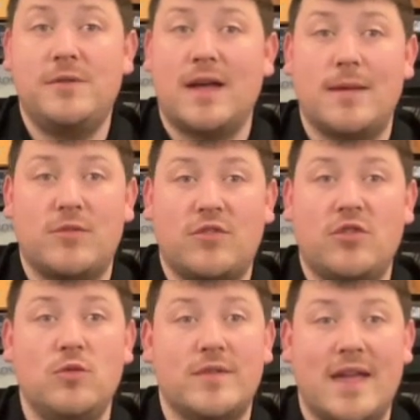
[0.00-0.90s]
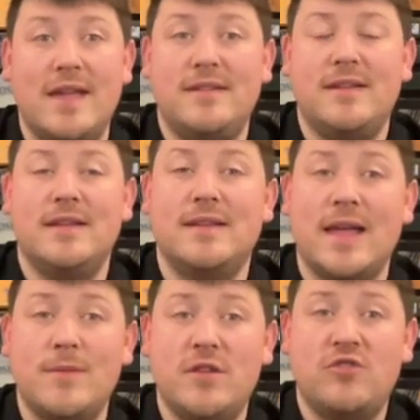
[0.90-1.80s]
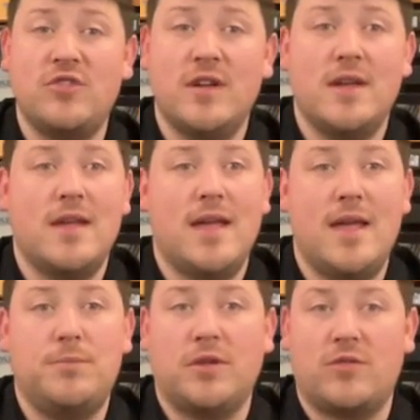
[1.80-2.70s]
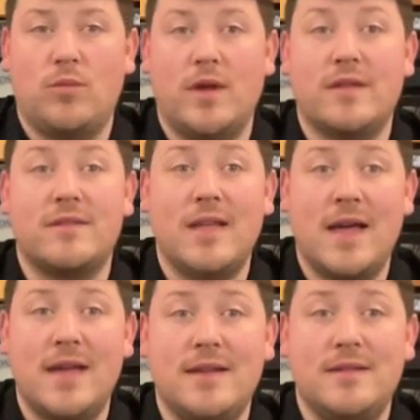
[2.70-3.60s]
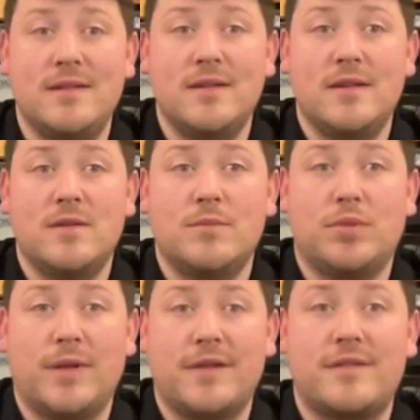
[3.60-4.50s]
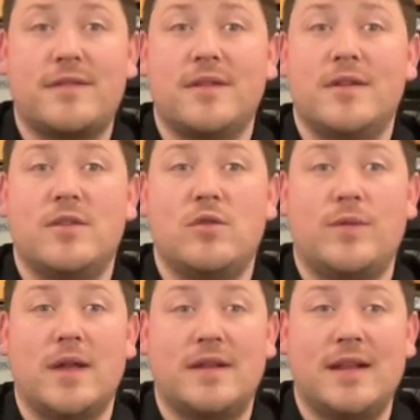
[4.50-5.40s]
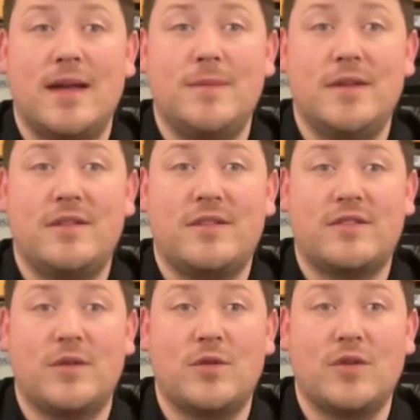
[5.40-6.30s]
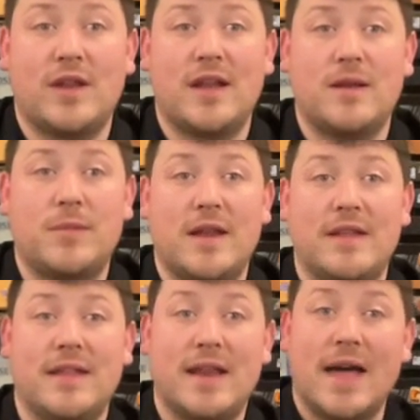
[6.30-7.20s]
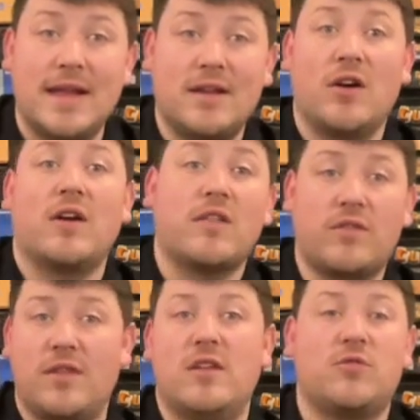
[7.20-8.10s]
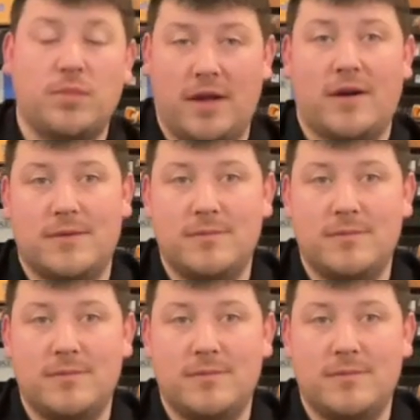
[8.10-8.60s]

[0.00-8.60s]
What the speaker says: times 2 is 18 damage, 8 plus 1 is 9, plus you've got a diamond, so you're going to end up getting the 9 cards to each player.